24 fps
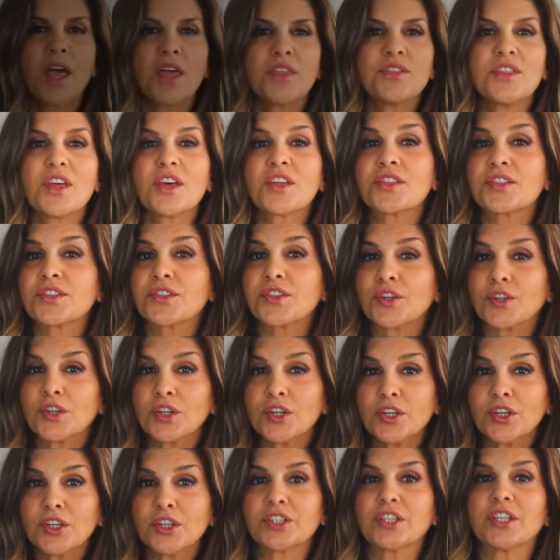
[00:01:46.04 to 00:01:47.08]
The
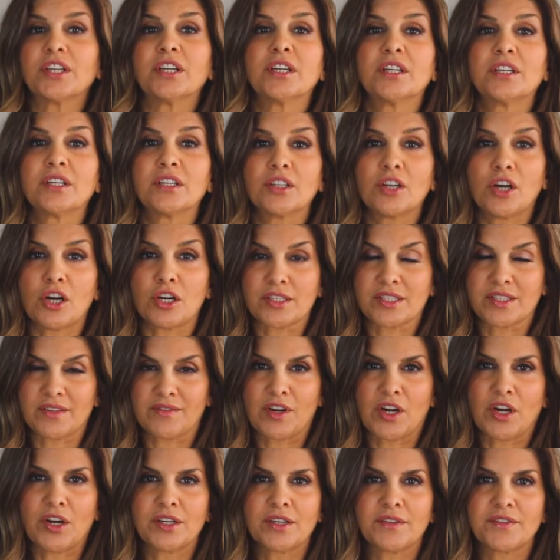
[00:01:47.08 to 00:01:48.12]
third cause of
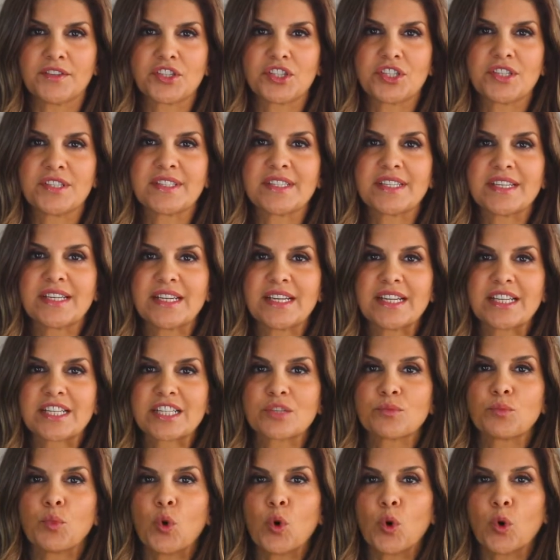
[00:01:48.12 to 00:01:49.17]
iron deficiency
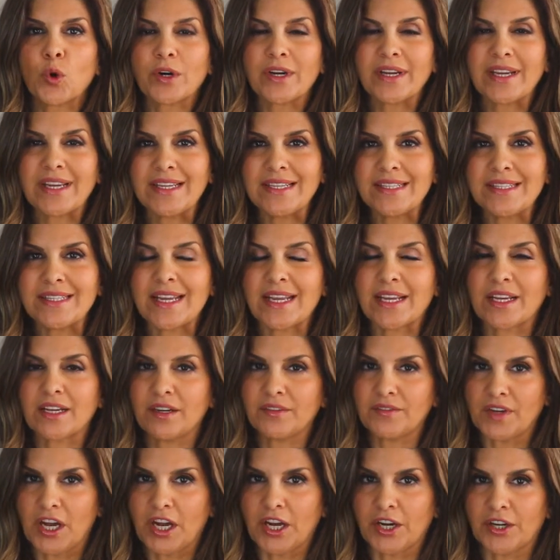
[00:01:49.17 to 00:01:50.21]
is poor intake
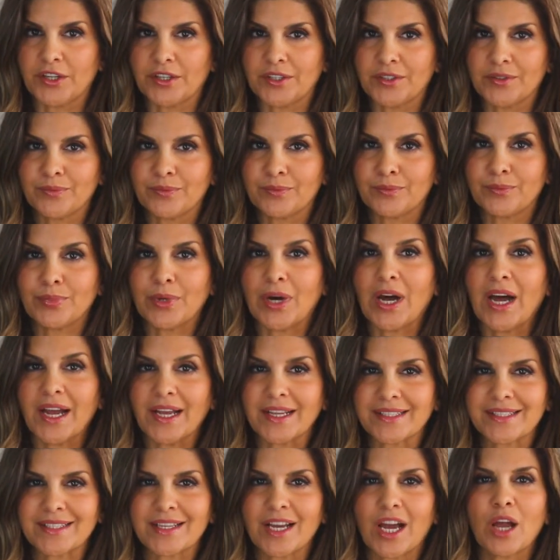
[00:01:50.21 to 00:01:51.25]
of iron.
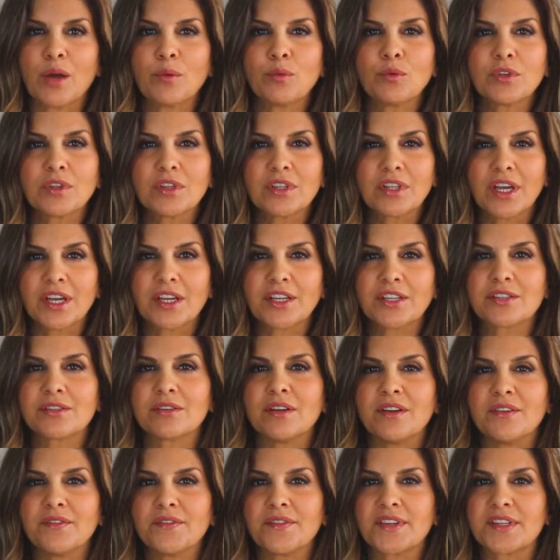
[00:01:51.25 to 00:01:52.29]
But I would like
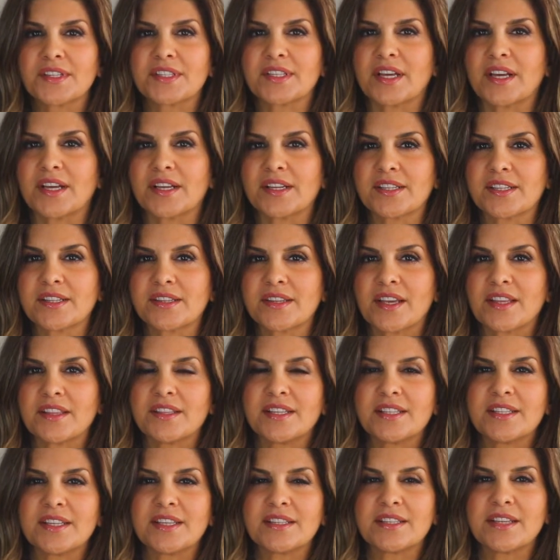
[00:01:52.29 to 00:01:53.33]
to emphasize that
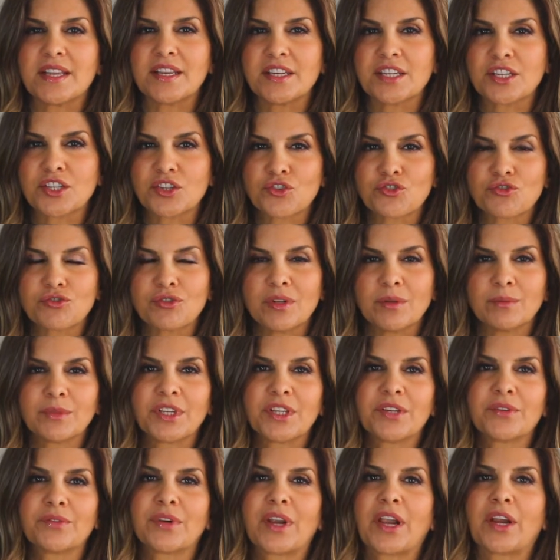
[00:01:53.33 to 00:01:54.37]
this is an
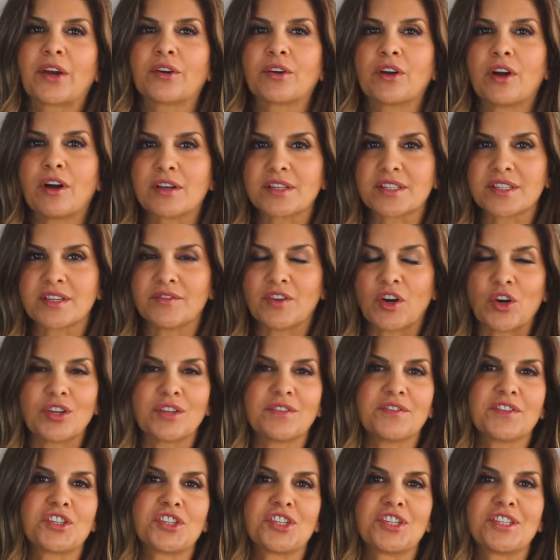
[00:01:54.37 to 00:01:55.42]
extremely rare cause of
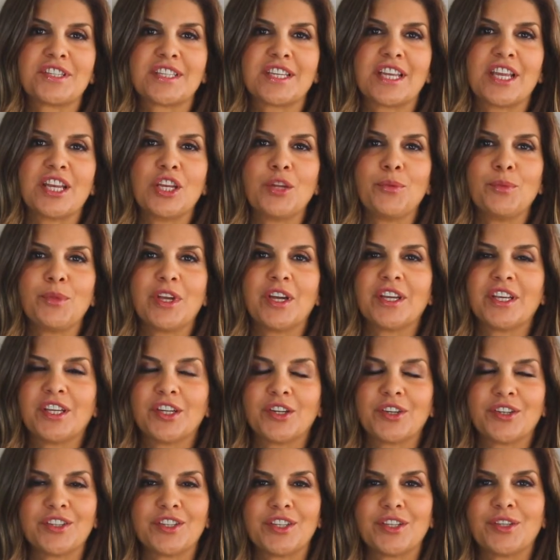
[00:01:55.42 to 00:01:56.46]
iron deficiency anemia
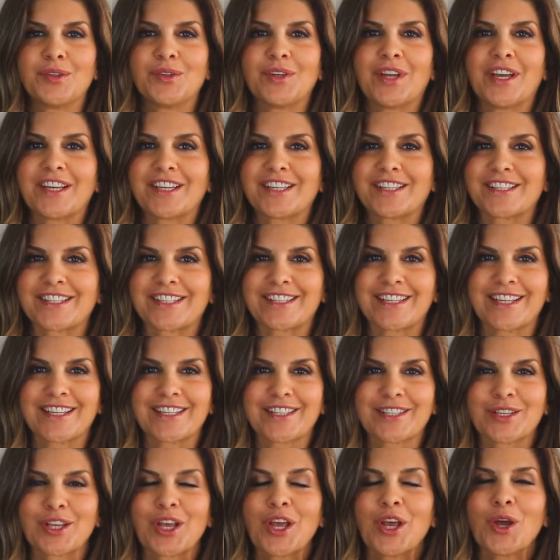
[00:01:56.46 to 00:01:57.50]
here in the United
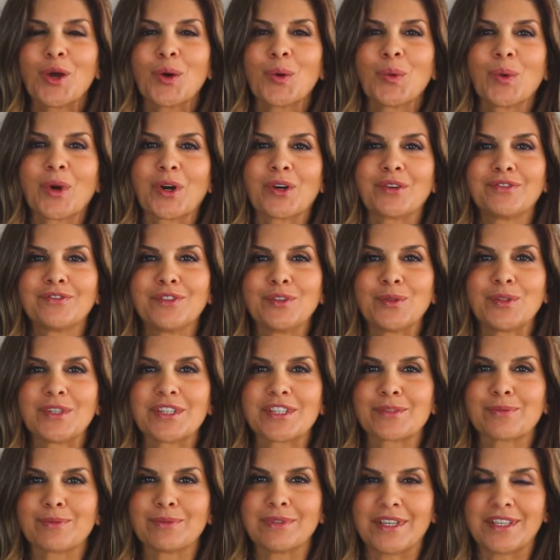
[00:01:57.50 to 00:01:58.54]
States where food
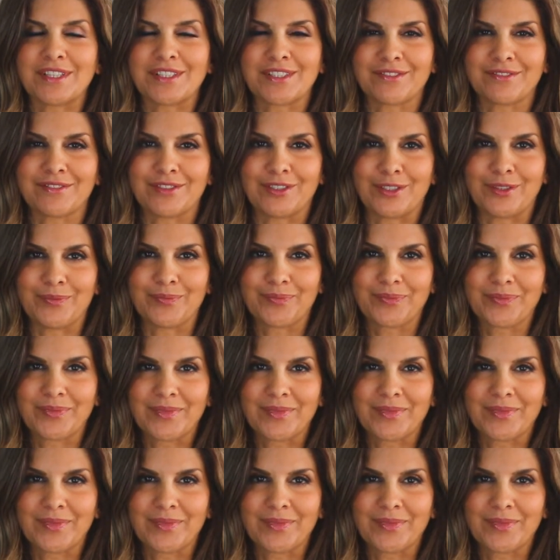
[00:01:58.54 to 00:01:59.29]
is plentiful.